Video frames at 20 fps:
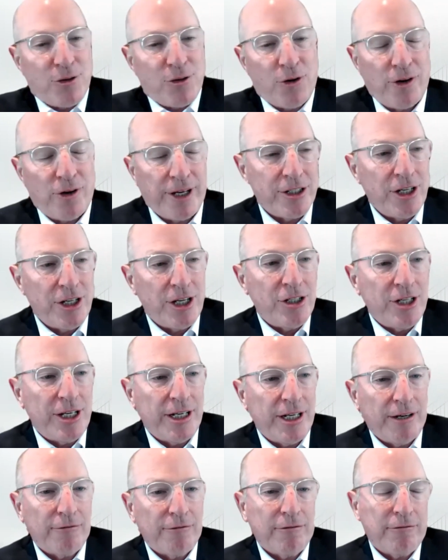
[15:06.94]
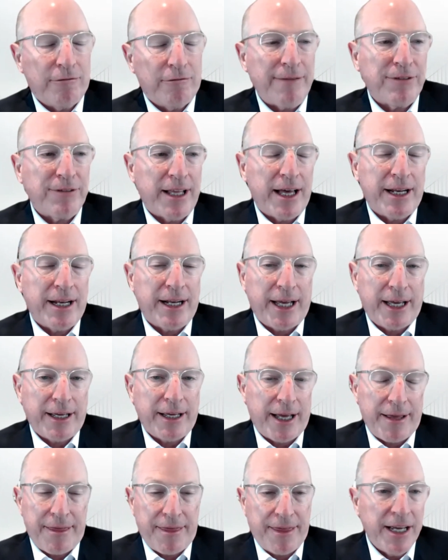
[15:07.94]
story, Gina. Revlon,
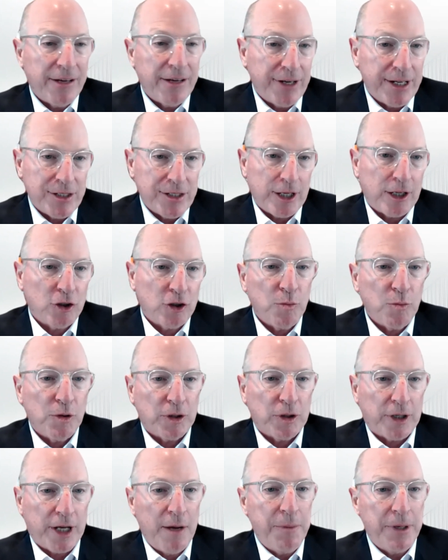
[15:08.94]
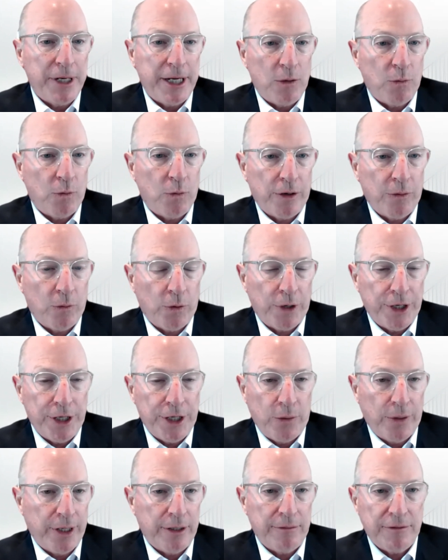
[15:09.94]
I think of it as a global company. Were you
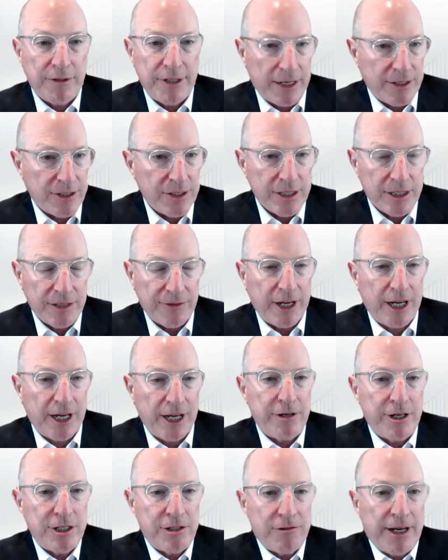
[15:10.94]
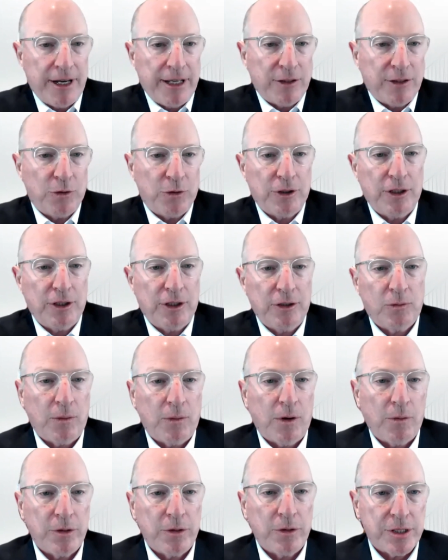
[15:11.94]
in dozens of countries around the world?
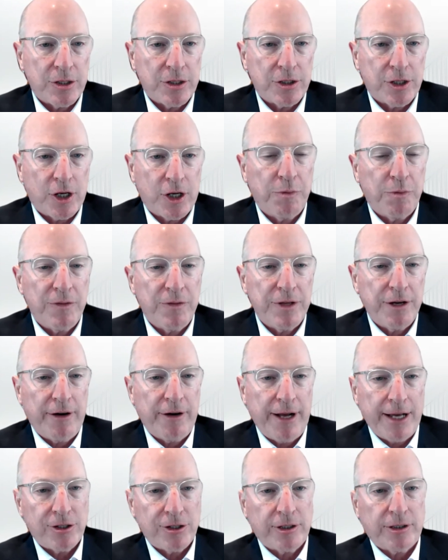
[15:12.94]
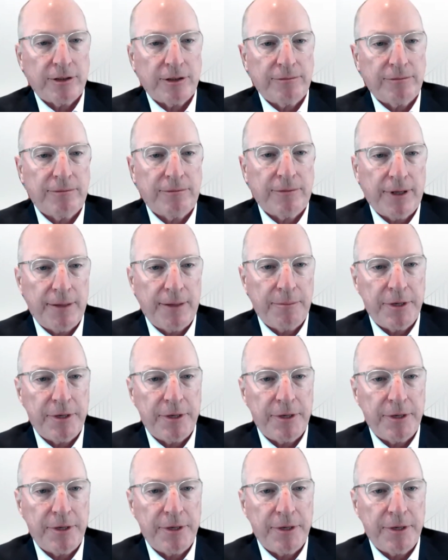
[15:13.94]
What was the scope of the international business?